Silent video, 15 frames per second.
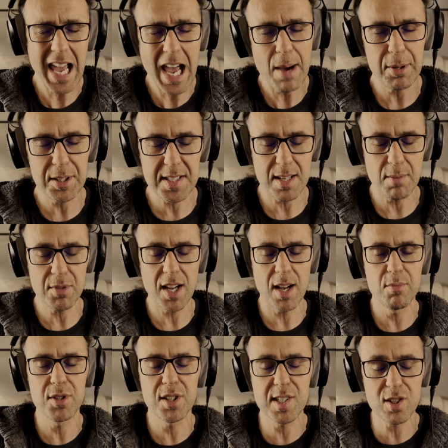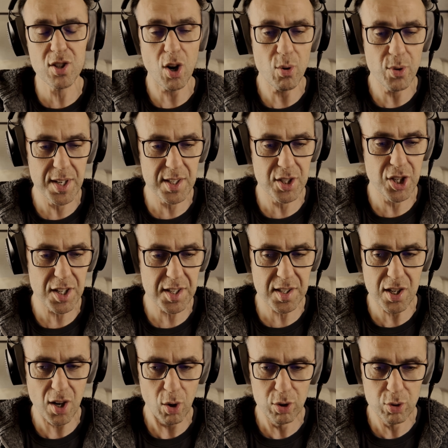But sometimes a story is just
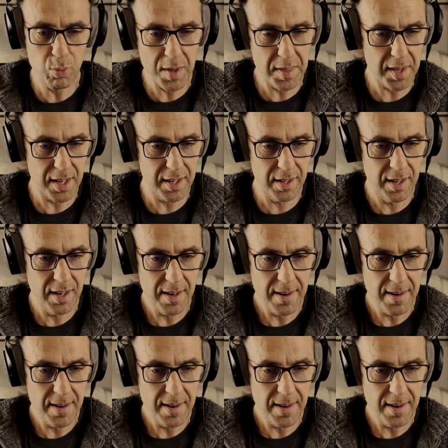told within